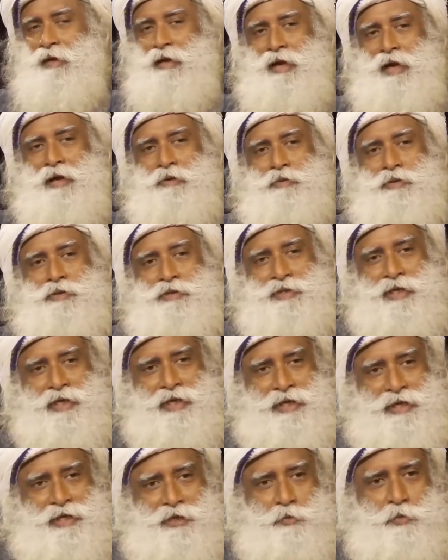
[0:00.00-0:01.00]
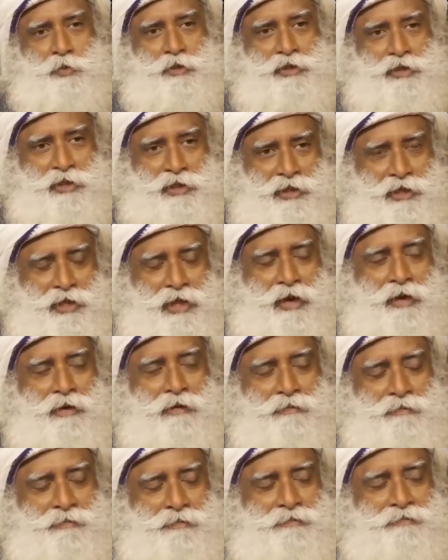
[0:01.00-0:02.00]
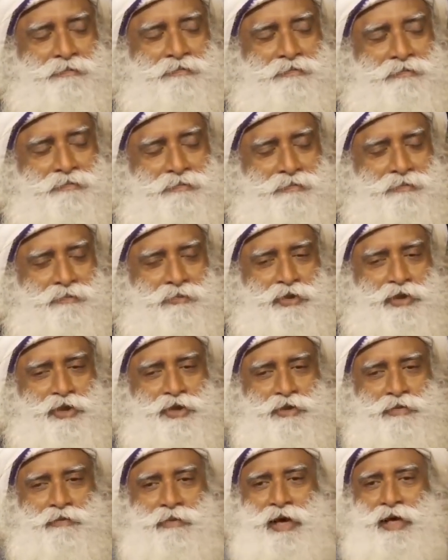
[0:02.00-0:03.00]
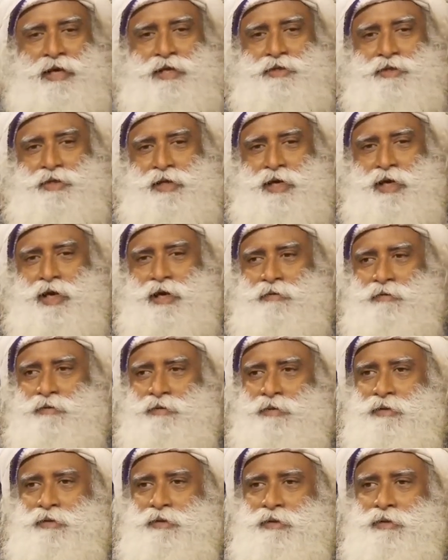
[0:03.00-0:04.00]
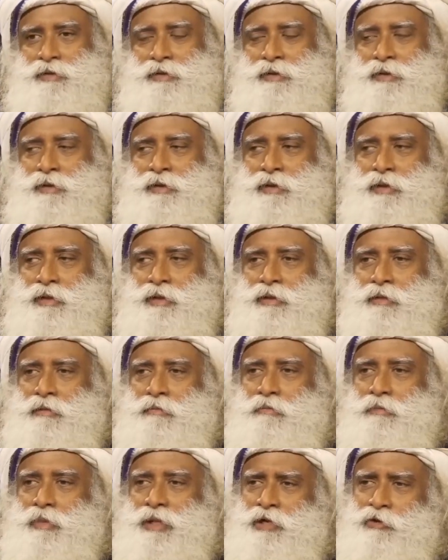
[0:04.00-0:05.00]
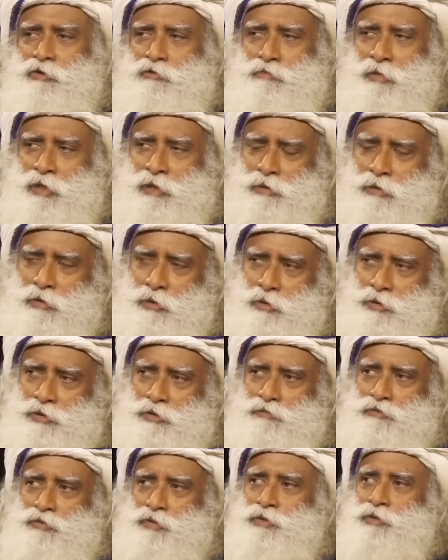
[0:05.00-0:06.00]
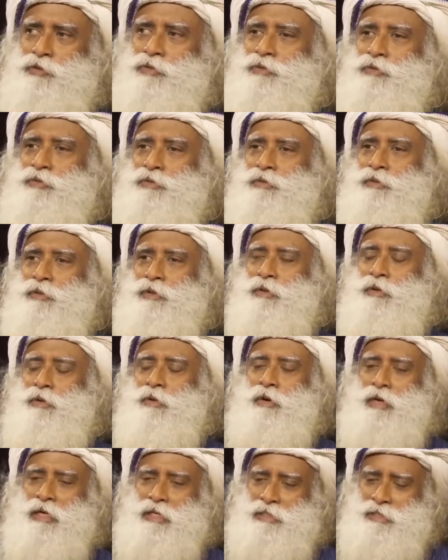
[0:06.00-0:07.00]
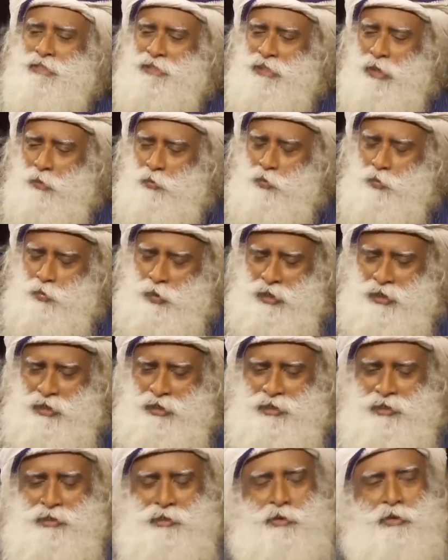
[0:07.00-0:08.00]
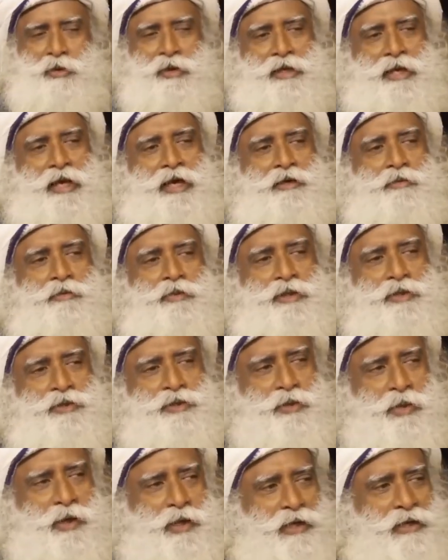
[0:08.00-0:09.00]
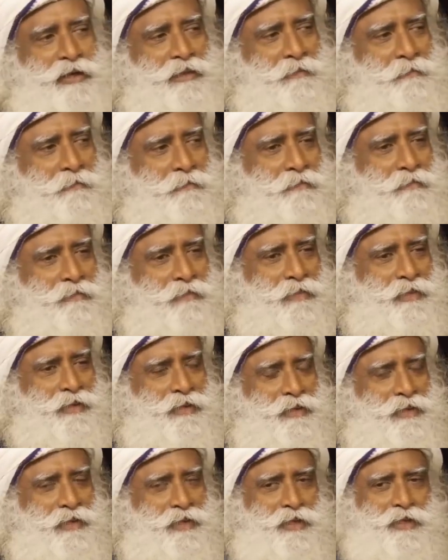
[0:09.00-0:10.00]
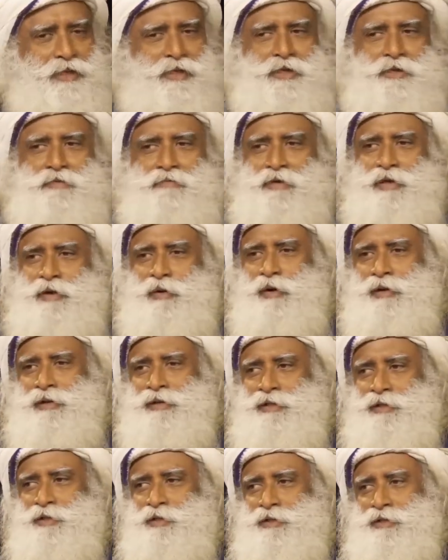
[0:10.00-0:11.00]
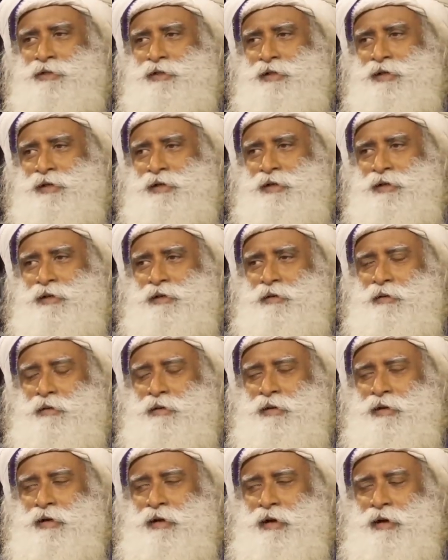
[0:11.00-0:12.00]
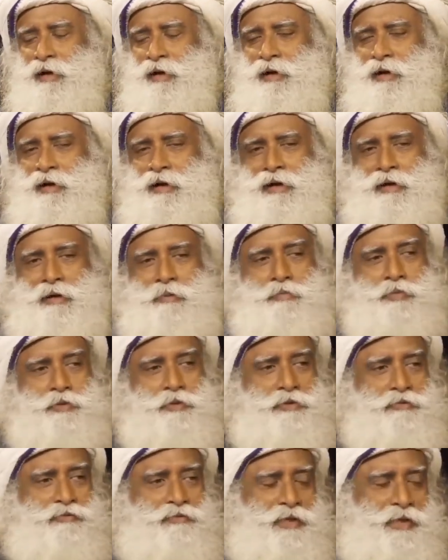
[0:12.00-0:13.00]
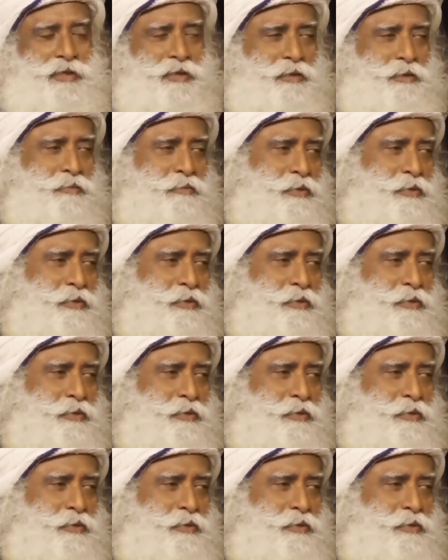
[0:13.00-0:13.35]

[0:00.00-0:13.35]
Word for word: I would say, especially now, with this virus around, believe me, those of you who are in some way in contact with the soil, here we call this uh, Prithvi